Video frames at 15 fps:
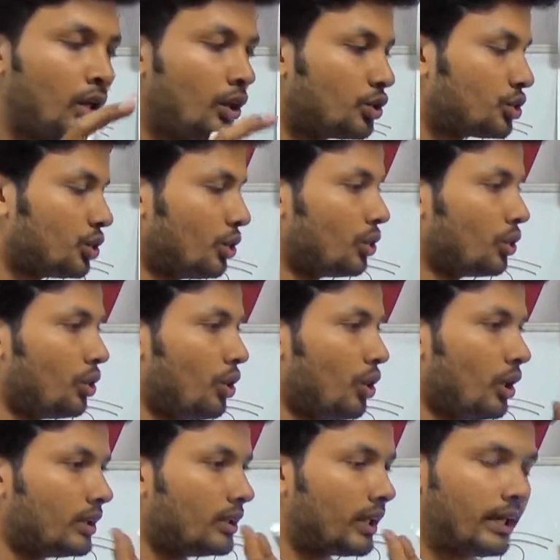So
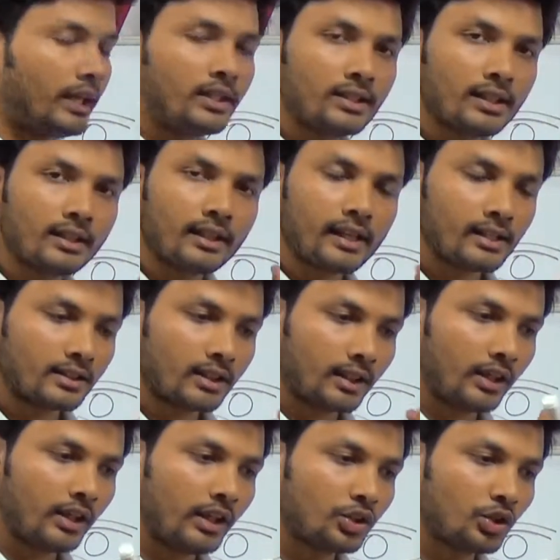the reason they are
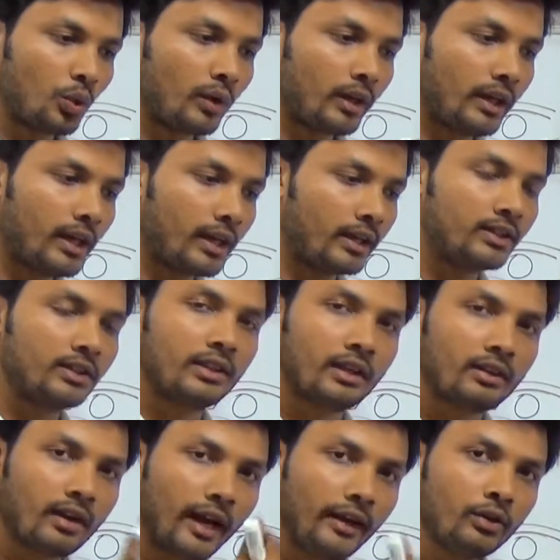sucking is over here is they
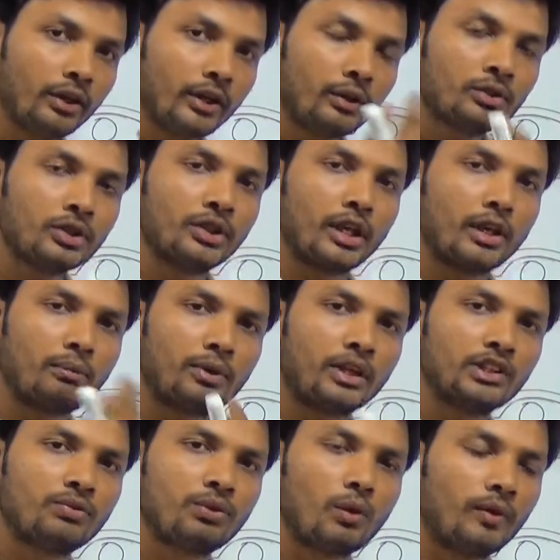are trying to reduce the
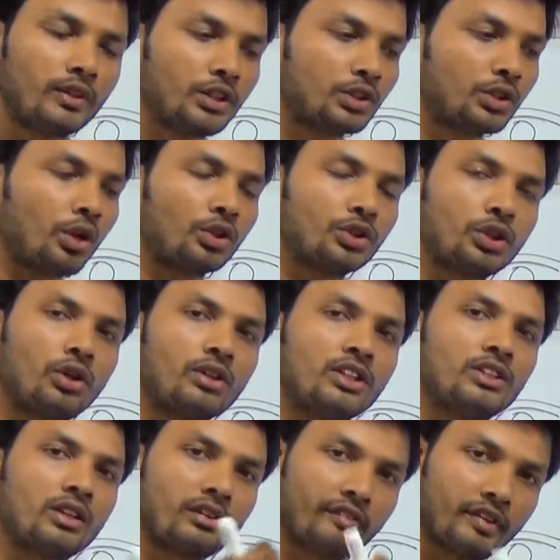turbulence flow which is causing on the
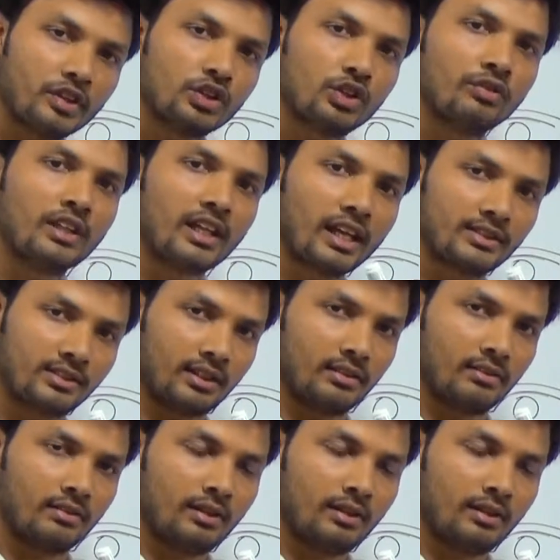surfaces of the nozzle.